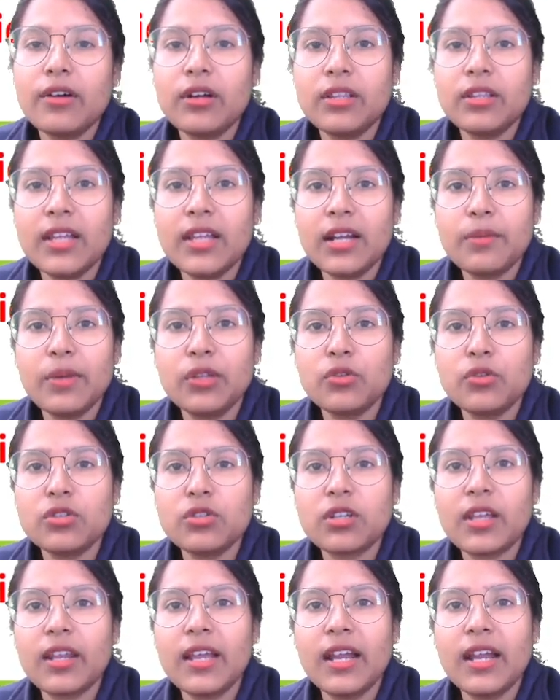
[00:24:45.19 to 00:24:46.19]
that pathogen
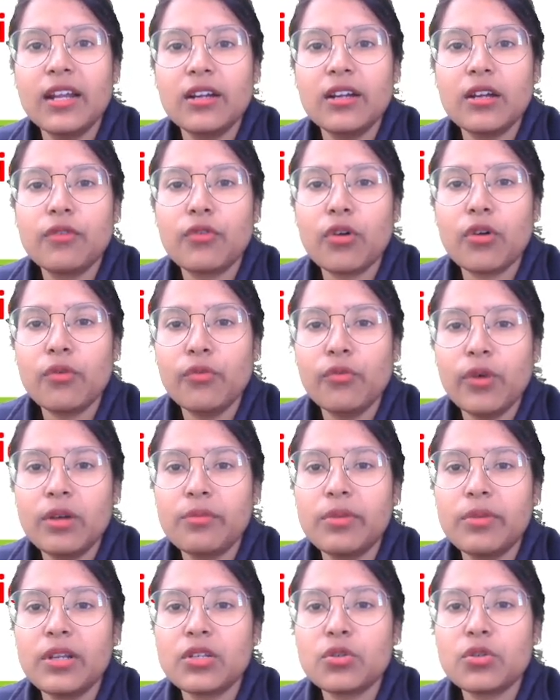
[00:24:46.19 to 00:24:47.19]
can enter from one
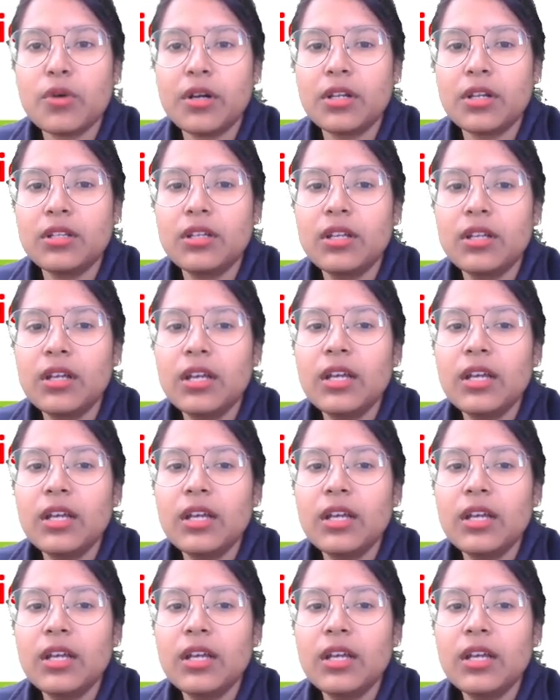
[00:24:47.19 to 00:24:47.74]
place to another.